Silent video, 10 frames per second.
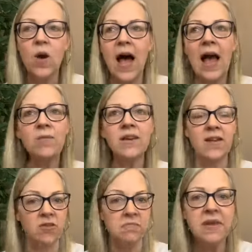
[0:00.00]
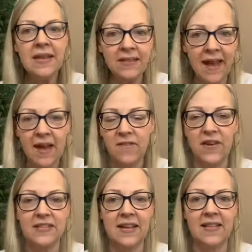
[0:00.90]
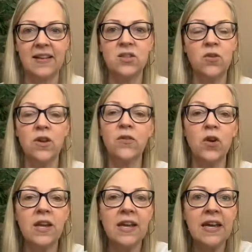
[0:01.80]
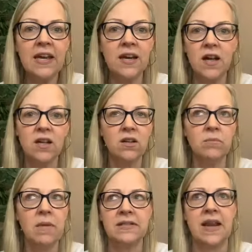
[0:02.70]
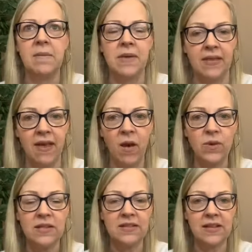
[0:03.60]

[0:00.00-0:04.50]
Well, I would never mean that if I said that, so therefore he must not mean that when he